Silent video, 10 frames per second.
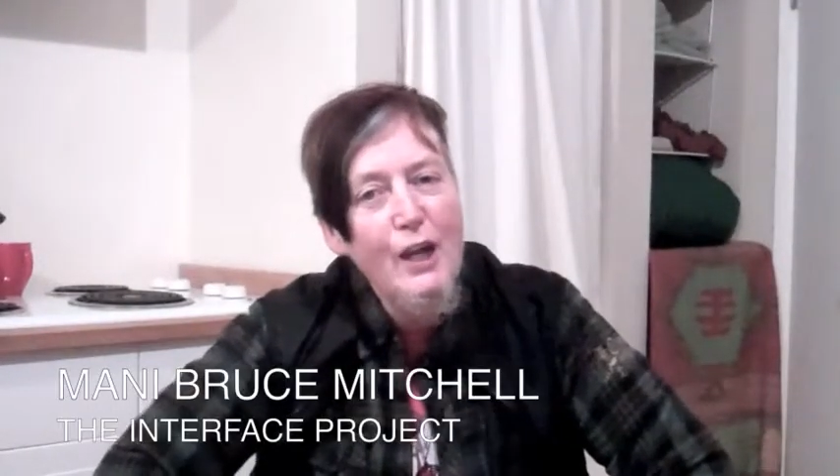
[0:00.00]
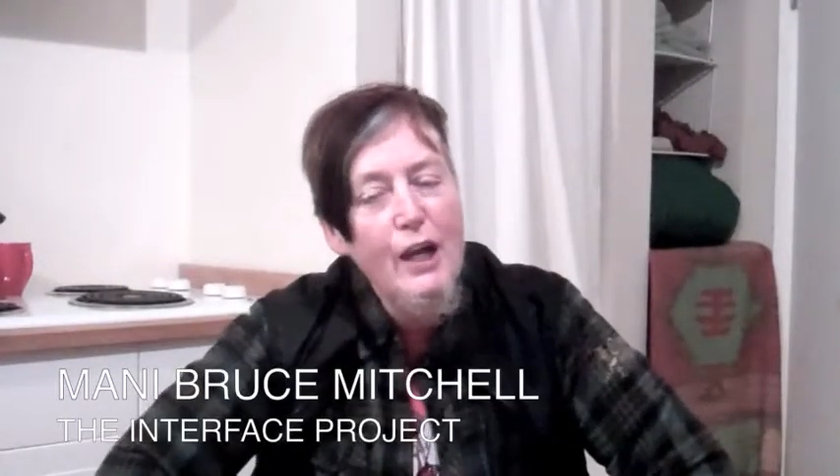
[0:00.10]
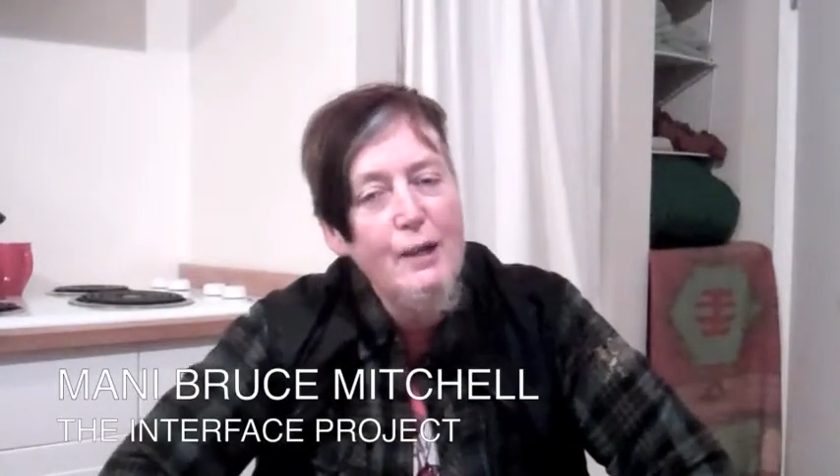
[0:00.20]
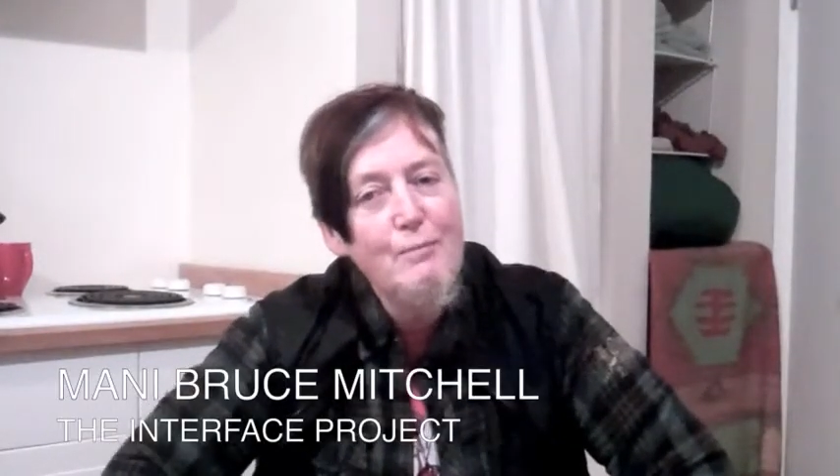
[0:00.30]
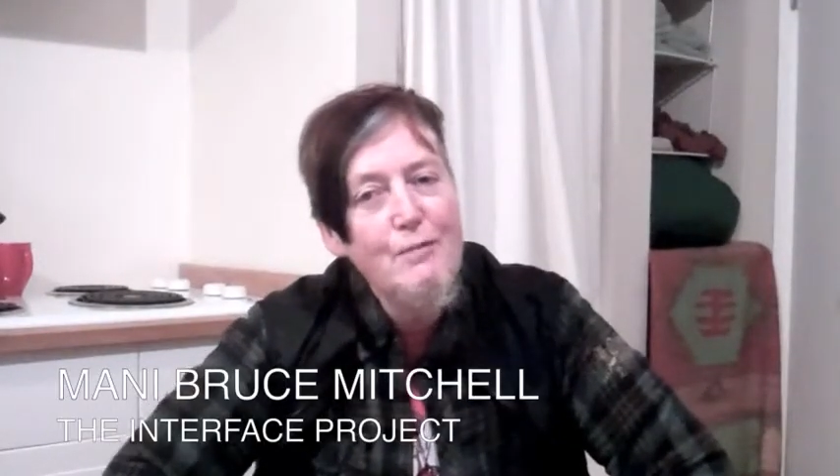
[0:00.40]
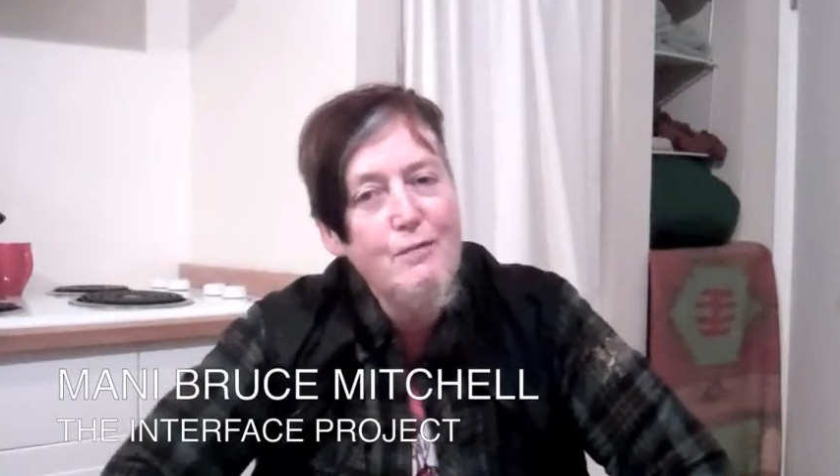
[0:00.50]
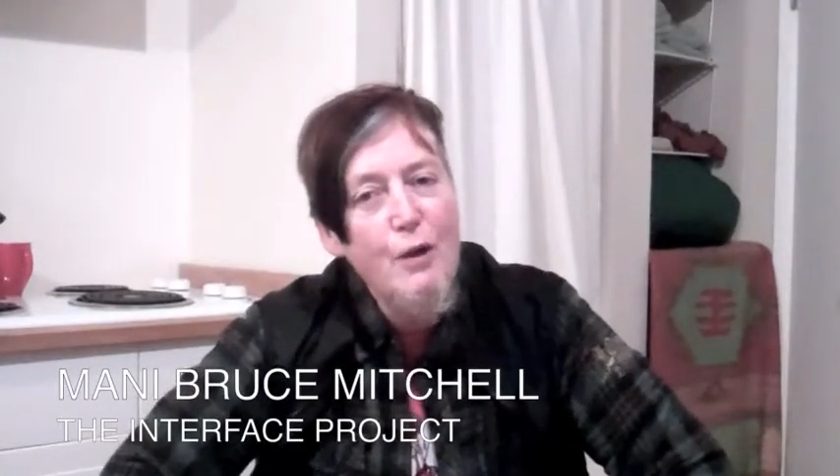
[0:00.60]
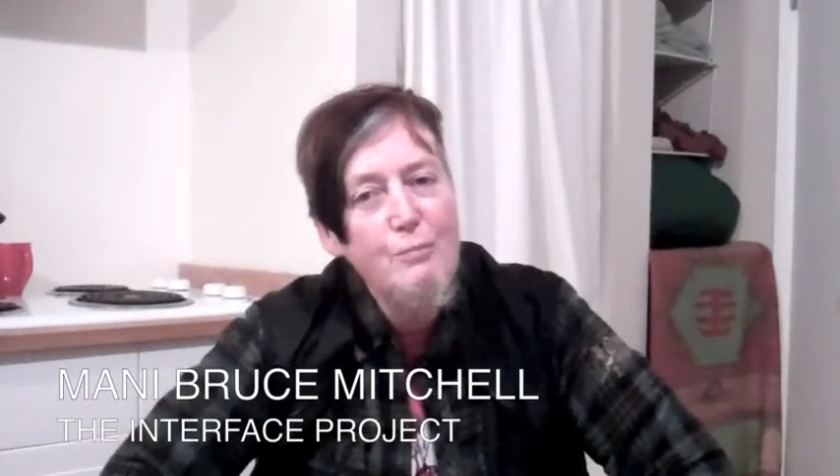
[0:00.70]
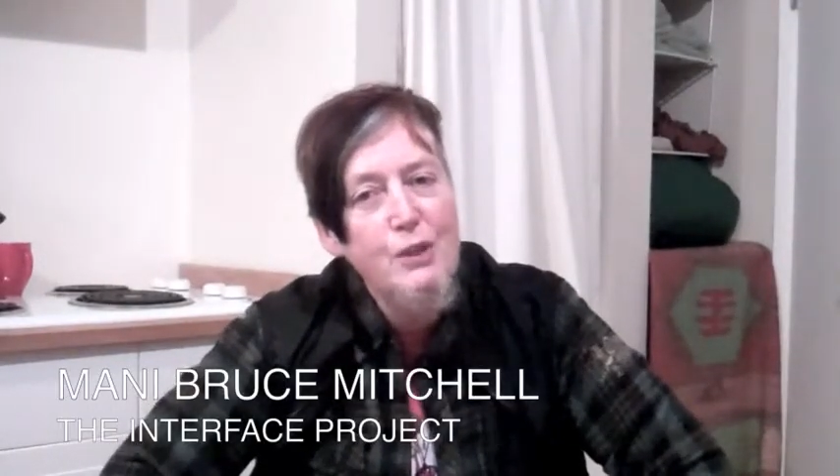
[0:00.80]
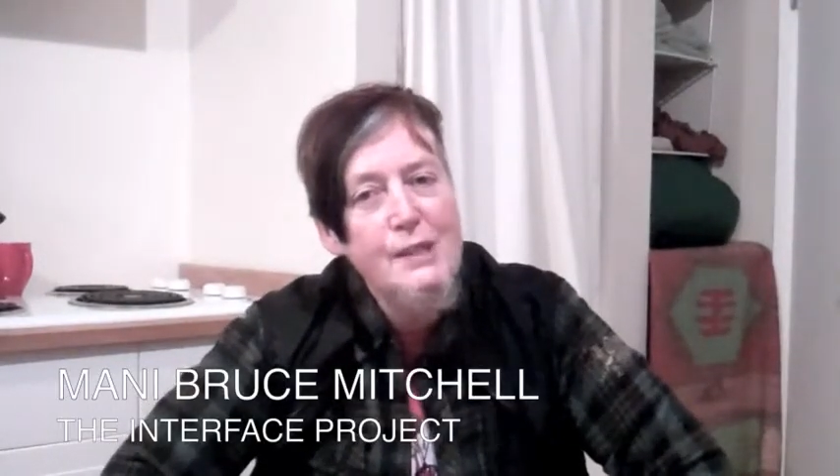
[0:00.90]
I'm
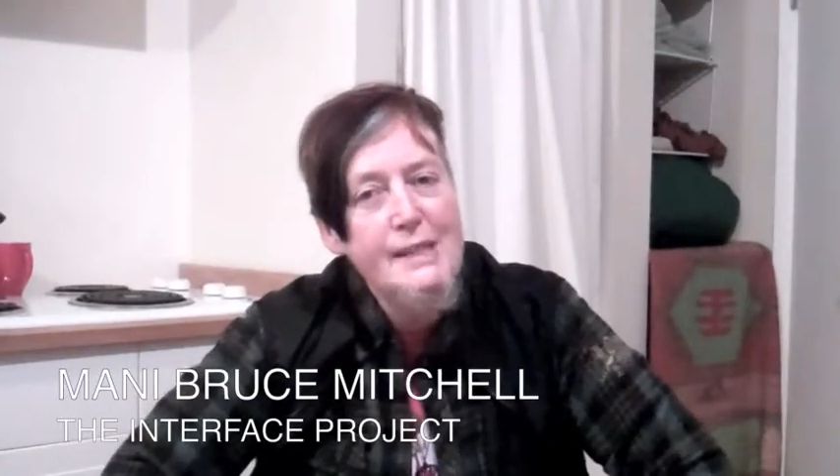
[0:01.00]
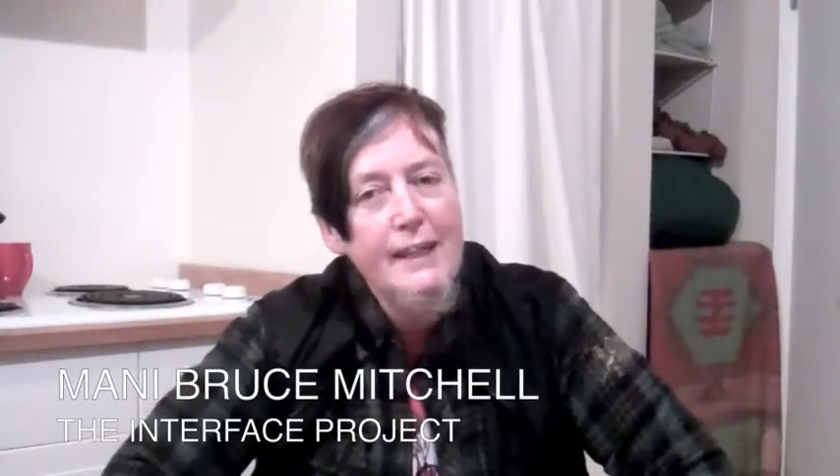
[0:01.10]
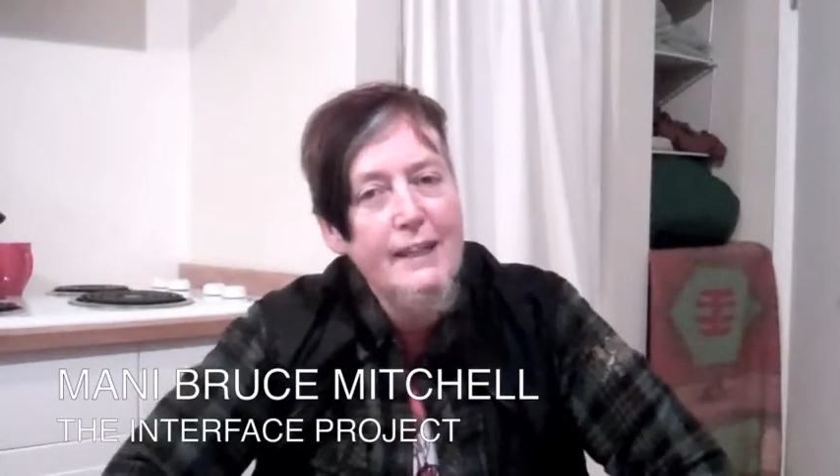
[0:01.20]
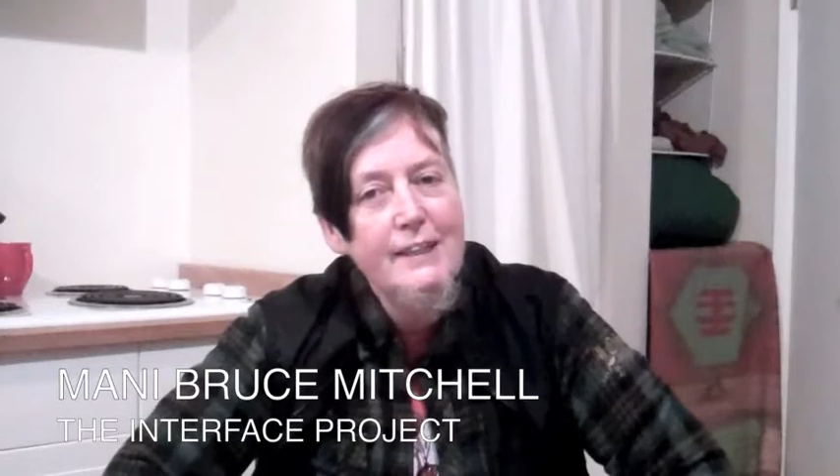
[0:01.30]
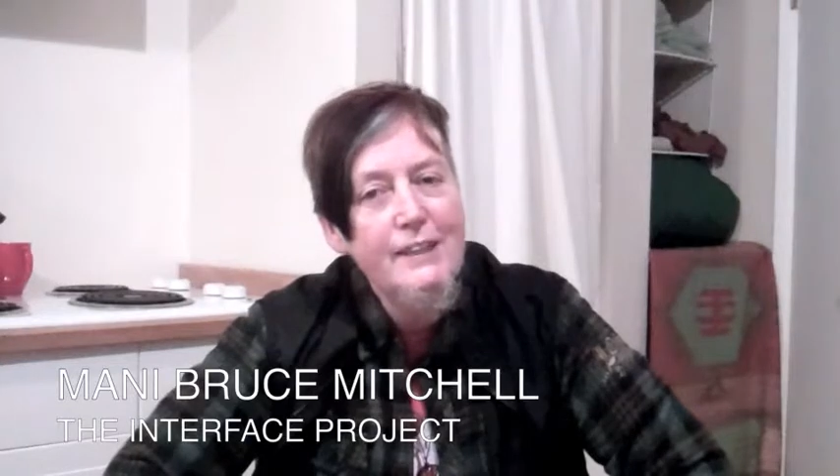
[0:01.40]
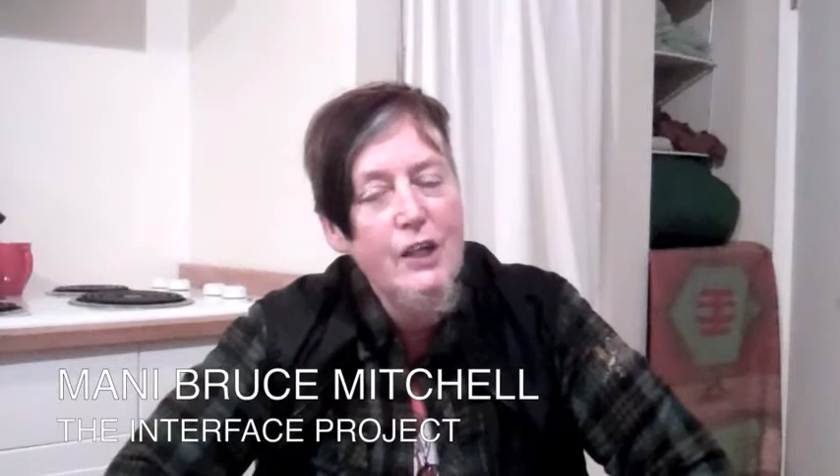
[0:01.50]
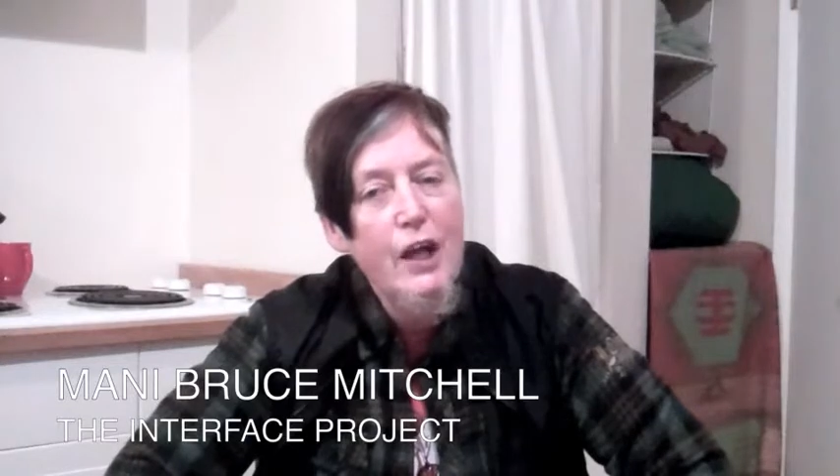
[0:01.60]
from New Zealand.